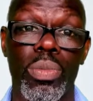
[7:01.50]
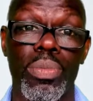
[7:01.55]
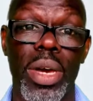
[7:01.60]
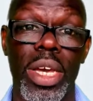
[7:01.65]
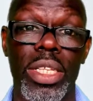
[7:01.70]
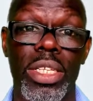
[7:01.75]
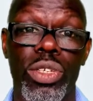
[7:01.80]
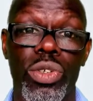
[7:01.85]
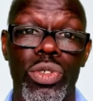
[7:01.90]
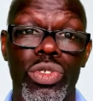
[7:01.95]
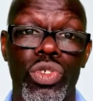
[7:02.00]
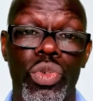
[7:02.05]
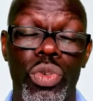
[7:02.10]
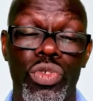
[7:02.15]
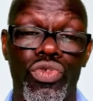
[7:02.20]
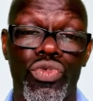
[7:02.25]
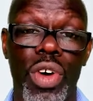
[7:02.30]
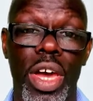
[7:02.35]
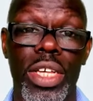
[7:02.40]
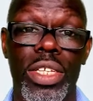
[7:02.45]
mainly going to
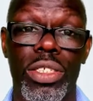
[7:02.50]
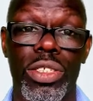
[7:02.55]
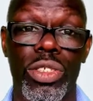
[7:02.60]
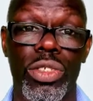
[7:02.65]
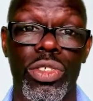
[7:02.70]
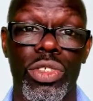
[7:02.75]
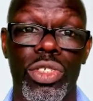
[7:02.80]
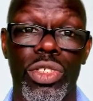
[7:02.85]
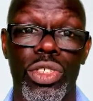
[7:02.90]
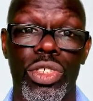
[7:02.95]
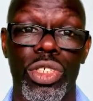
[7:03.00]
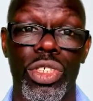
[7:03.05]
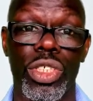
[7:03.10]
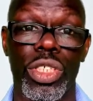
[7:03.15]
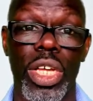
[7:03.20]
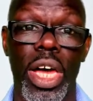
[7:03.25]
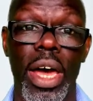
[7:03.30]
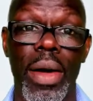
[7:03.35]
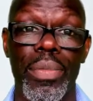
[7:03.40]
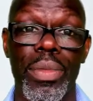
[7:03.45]
address such as
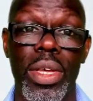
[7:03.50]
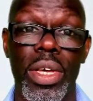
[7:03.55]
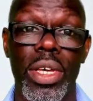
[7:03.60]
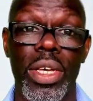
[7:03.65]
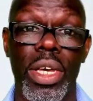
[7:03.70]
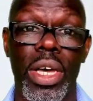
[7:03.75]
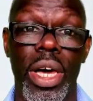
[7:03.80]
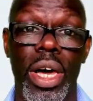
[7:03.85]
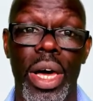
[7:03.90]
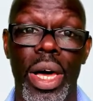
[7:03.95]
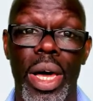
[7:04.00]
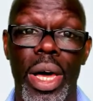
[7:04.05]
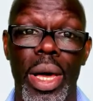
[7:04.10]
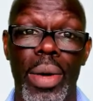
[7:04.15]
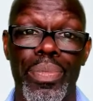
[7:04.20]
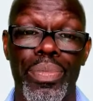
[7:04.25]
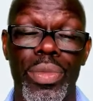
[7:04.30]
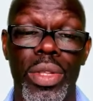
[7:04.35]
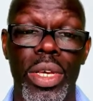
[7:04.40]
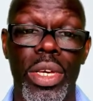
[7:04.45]
that.
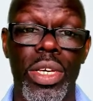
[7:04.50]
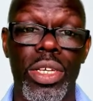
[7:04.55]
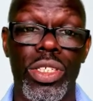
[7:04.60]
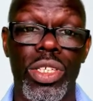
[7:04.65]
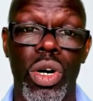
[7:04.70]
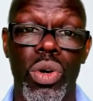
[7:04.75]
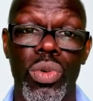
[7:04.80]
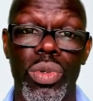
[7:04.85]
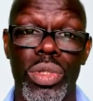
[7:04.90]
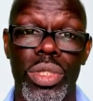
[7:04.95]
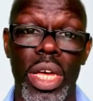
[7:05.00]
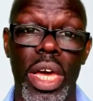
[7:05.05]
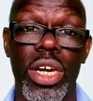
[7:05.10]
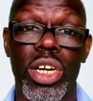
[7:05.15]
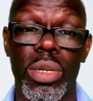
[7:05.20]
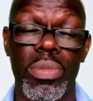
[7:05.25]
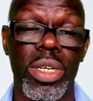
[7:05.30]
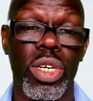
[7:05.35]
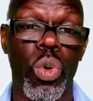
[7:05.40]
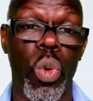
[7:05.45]
So they're
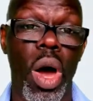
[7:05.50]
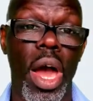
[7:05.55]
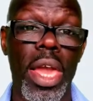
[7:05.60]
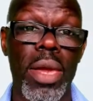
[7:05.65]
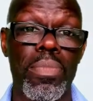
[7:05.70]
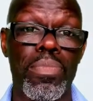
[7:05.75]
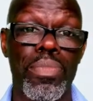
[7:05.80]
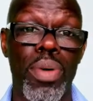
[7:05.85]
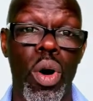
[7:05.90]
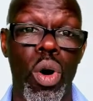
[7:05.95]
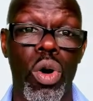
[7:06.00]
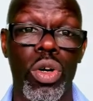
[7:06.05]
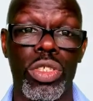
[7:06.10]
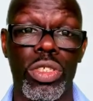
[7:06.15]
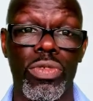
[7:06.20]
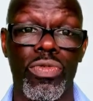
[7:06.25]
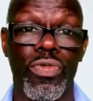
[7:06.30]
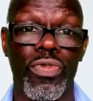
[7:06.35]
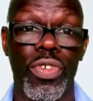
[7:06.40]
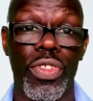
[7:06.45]
going to be quite
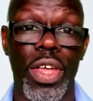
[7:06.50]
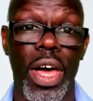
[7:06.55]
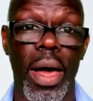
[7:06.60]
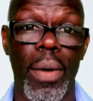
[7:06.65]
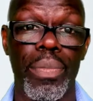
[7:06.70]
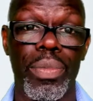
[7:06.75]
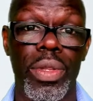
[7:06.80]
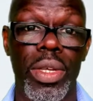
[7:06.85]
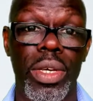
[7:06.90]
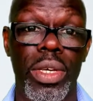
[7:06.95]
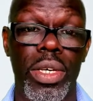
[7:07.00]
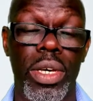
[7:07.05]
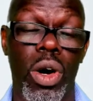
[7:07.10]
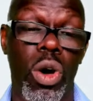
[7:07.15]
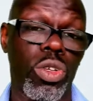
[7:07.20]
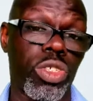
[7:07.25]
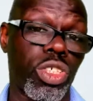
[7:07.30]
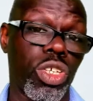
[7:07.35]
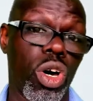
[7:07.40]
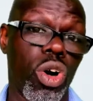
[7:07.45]
important for that.
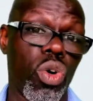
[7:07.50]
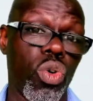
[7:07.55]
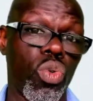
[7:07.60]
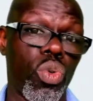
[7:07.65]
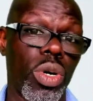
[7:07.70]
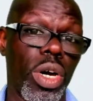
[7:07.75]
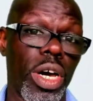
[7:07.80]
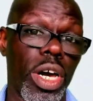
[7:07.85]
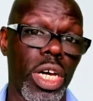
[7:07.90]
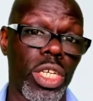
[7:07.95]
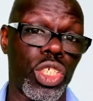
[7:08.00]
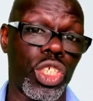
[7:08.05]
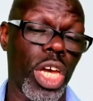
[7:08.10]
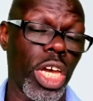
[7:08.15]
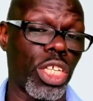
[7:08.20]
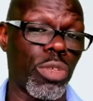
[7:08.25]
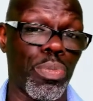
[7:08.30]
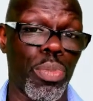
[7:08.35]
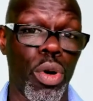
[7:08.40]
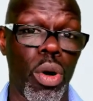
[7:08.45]
Also,
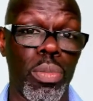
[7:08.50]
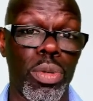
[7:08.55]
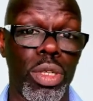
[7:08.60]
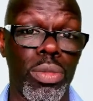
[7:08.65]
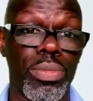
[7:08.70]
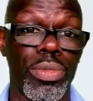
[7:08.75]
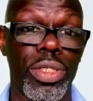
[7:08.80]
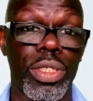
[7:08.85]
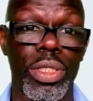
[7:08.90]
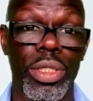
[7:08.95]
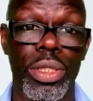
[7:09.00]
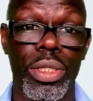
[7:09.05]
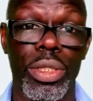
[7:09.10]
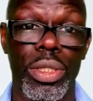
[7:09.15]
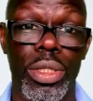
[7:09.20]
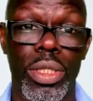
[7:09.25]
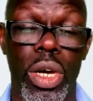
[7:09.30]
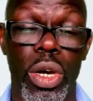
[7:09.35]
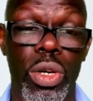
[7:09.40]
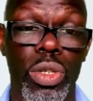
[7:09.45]
chest problems,
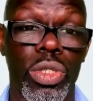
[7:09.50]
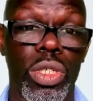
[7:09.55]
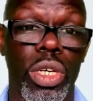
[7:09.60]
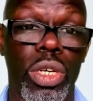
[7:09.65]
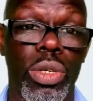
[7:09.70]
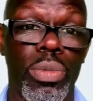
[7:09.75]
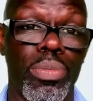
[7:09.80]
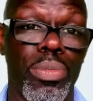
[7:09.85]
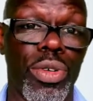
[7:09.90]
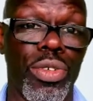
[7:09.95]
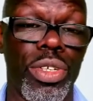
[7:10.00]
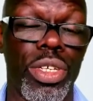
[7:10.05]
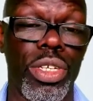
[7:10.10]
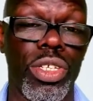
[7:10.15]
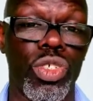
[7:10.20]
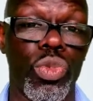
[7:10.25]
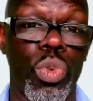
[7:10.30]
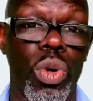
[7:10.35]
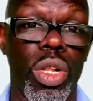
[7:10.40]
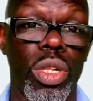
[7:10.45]
those
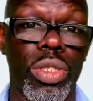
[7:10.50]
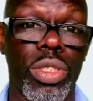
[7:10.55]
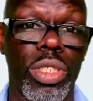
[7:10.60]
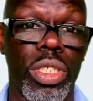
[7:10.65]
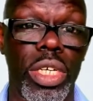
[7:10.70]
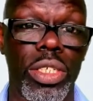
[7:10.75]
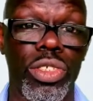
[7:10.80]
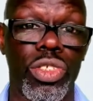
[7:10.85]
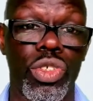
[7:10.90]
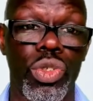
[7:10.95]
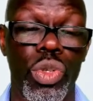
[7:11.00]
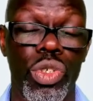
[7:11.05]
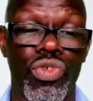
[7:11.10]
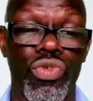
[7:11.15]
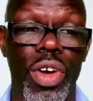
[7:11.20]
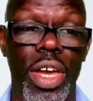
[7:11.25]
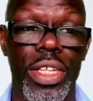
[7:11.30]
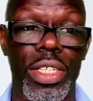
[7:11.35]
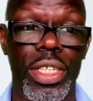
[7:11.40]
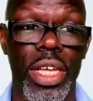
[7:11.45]
meridians will tend to
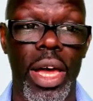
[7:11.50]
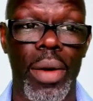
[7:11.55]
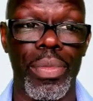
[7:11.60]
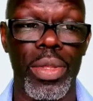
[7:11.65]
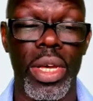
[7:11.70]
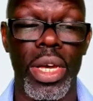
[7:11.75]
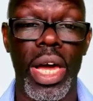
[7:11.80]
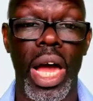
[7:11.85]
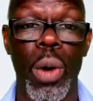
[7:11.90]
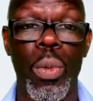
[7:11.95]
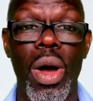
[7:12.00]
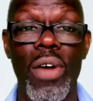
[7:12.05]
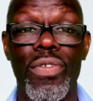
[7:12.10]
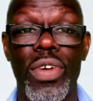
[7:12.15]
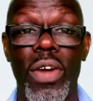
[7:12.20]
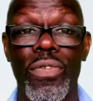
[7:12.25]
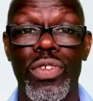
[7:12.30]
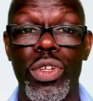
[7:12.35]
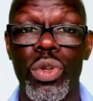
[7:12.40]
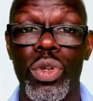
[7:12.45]
address that. However,
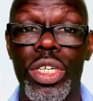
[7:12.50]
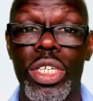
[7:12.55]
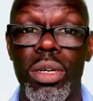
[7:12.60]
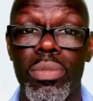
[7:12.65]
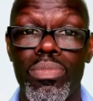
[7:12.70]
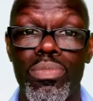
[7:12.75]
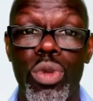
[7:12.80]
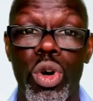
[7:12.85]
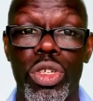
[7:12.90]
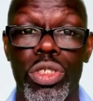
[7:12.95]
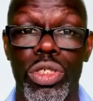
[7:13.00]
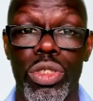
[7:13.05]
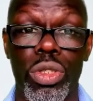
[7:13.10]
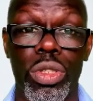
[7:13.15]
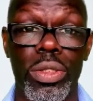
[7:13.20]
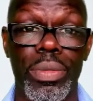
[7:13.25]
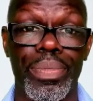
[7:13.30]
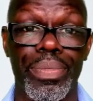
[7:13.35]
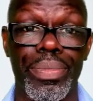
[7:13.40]
if you're looking at muscle,